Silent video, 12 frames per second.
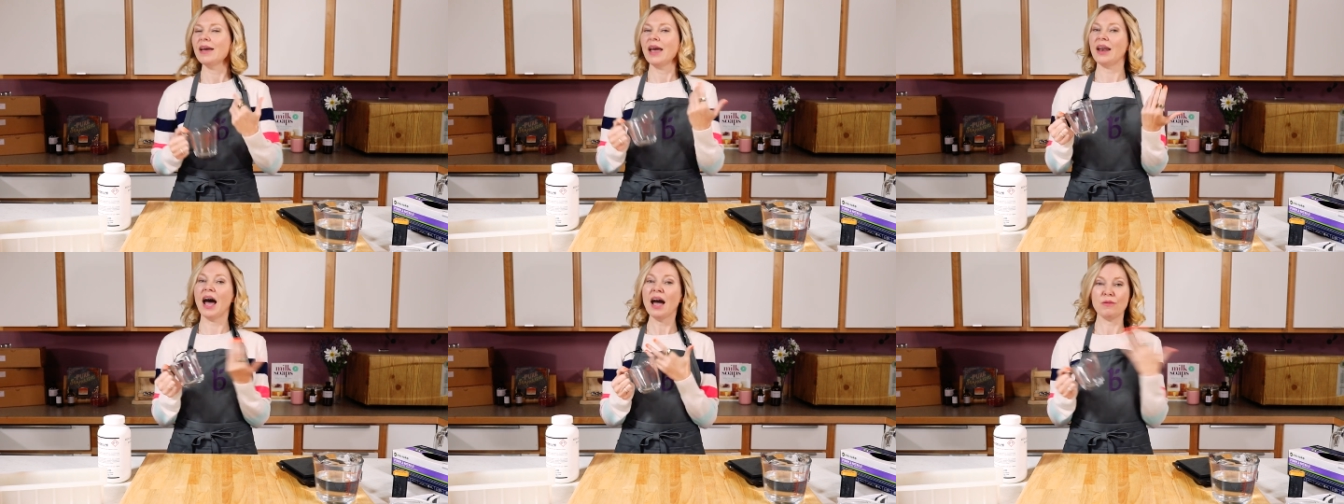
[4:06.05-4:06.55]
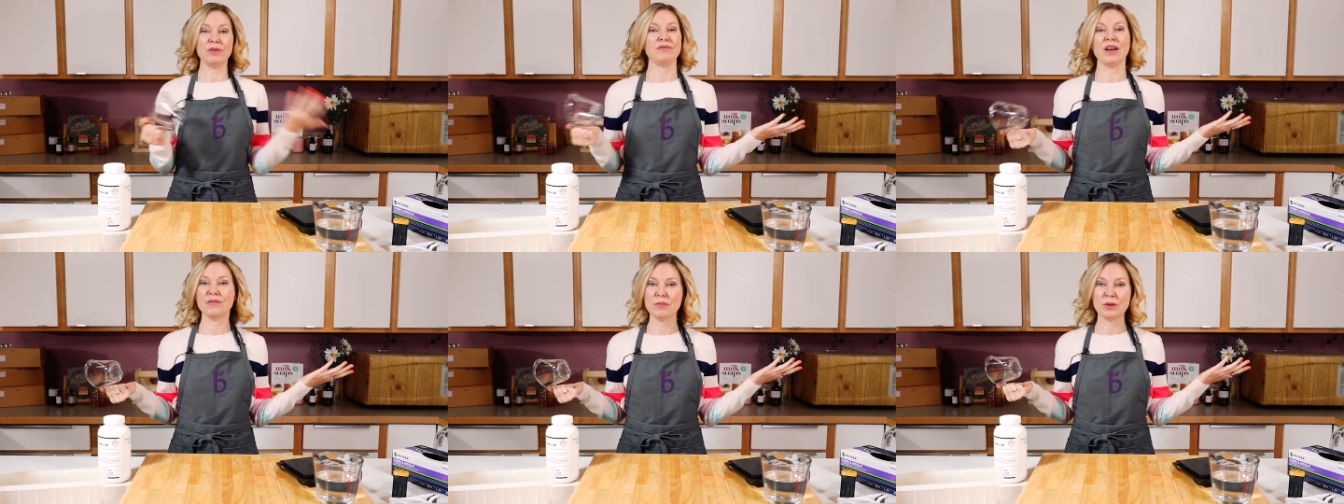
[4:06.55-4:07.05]
and we've
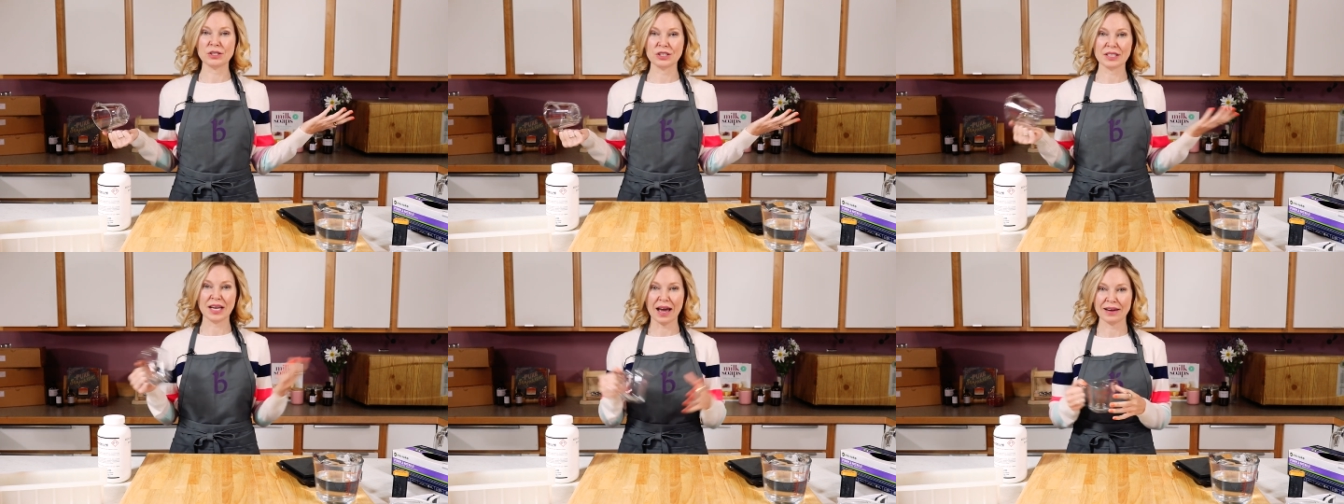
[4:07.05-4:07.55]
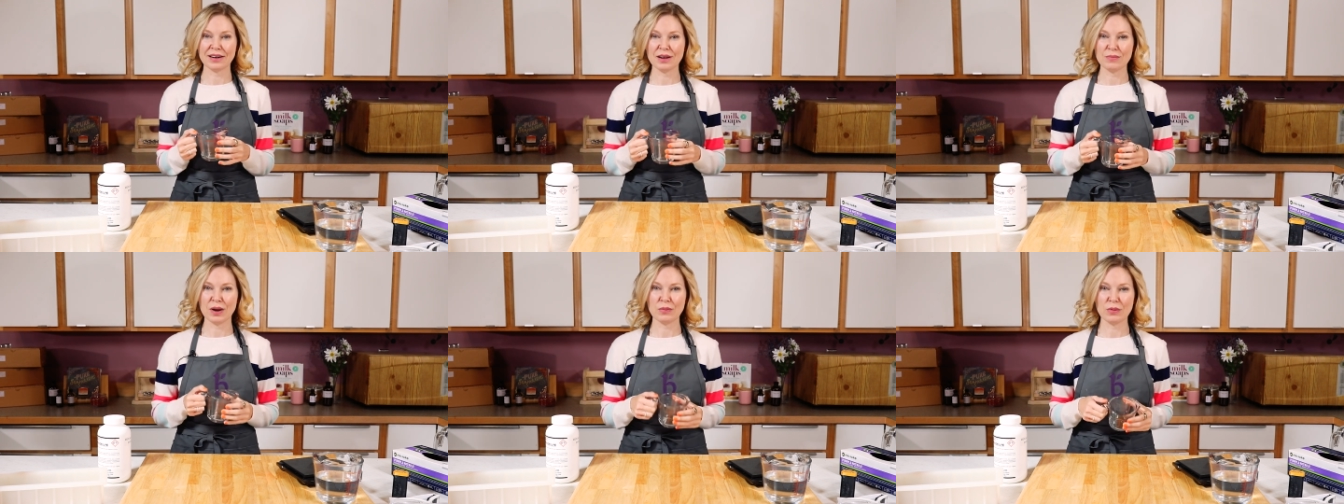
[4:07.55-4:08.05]
never personally had it
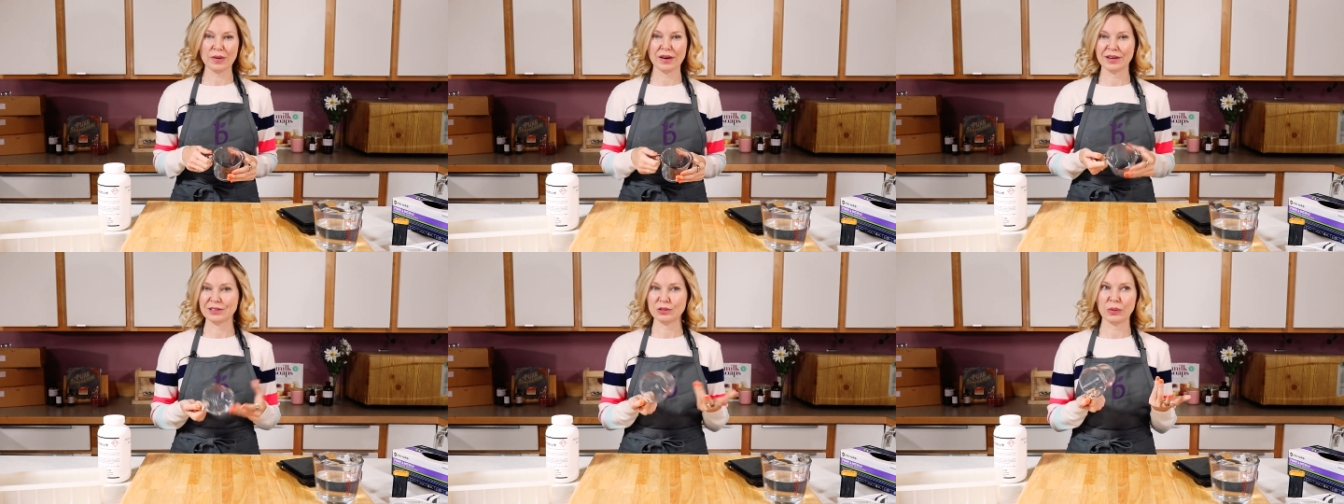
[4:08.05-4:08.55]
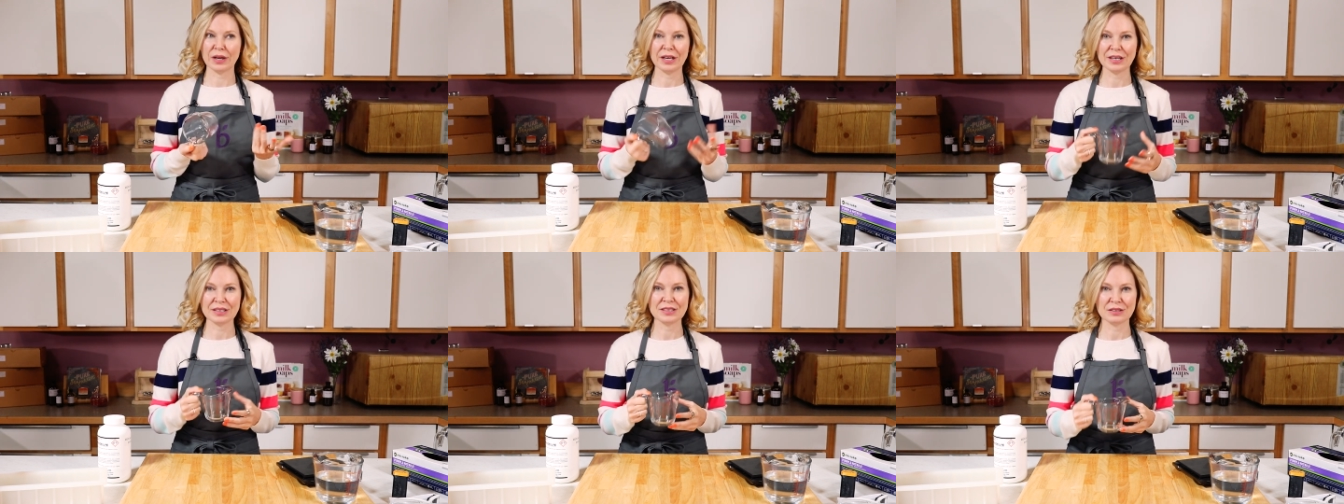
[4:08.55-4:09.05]
at Brambleberry in 20
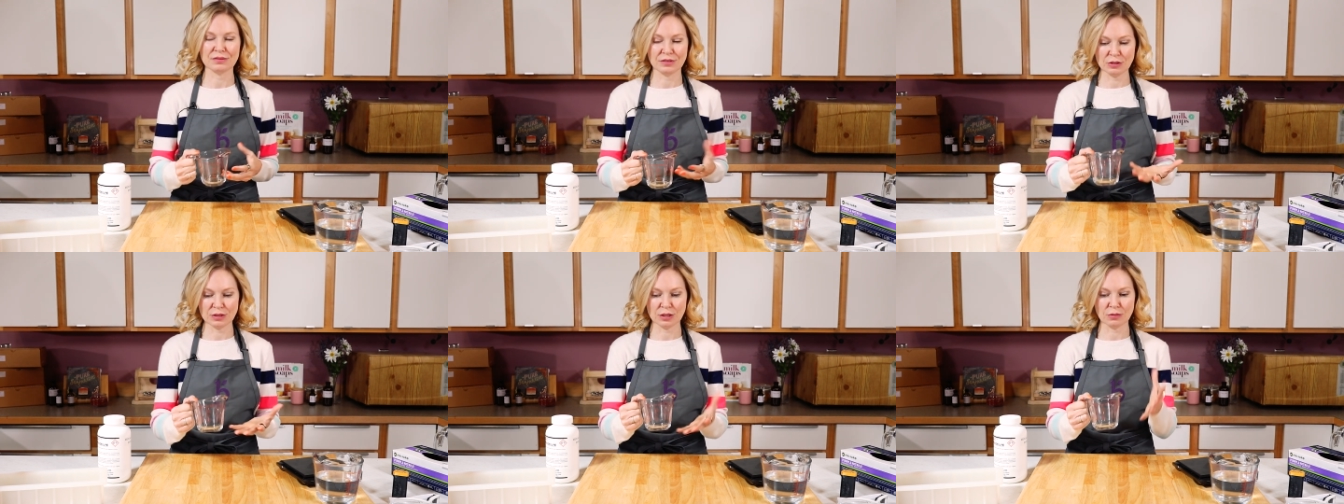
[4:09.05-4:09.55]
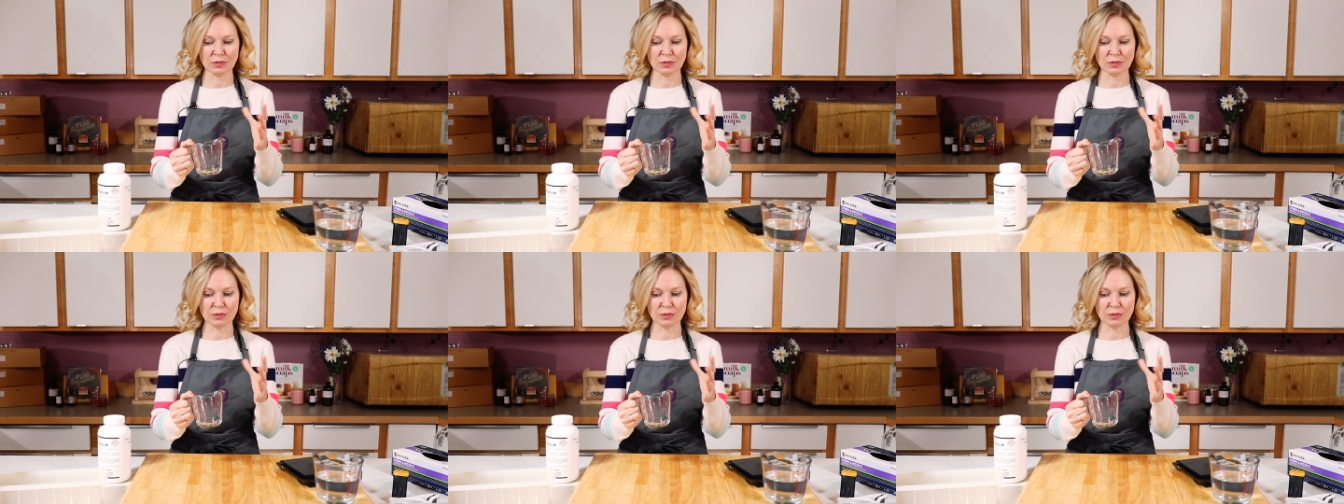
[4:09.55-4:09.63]
years of using